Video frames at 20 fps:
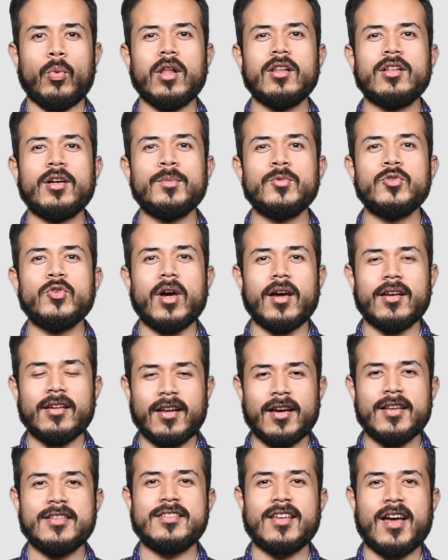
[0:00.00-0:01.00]
Welcome to
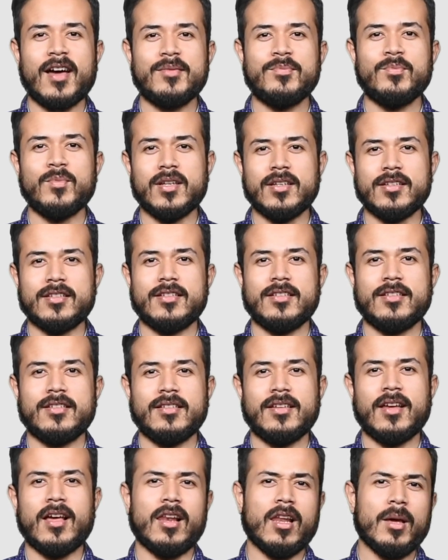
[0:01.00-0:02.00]
Headlines at Mint.
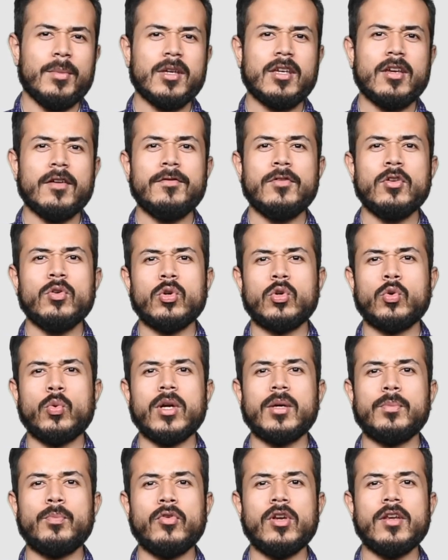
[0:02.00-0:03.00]
Let me give you a
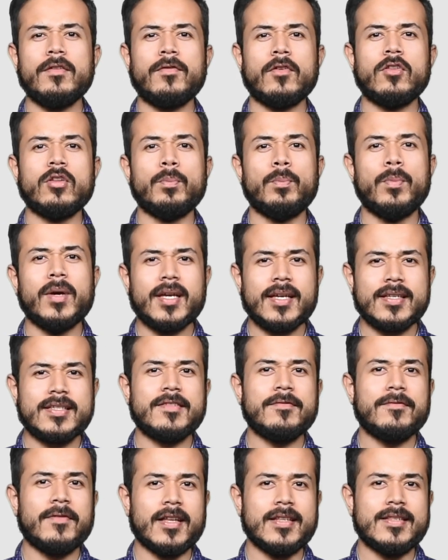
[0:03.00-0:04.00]
quick brief on the biggest
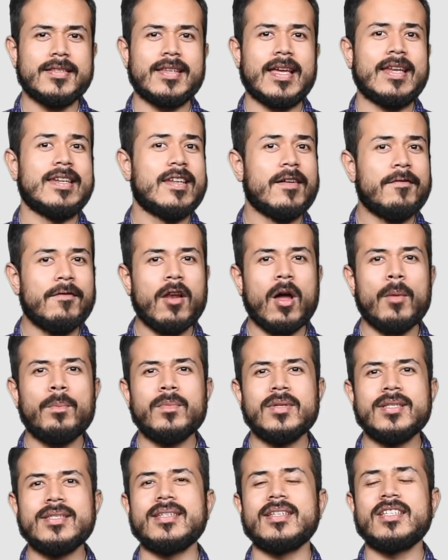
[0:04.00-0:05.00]
events and
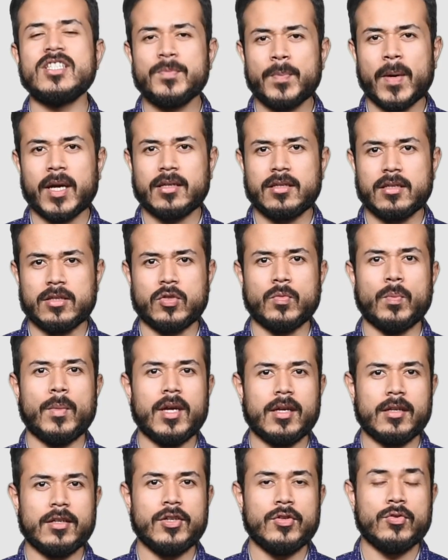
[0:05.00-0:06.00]
developments expected to
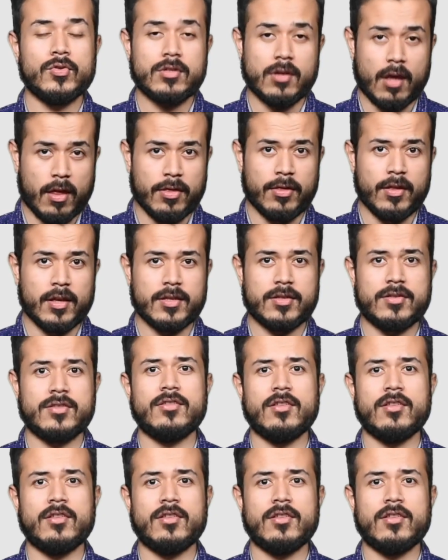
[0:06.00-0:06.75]
make news this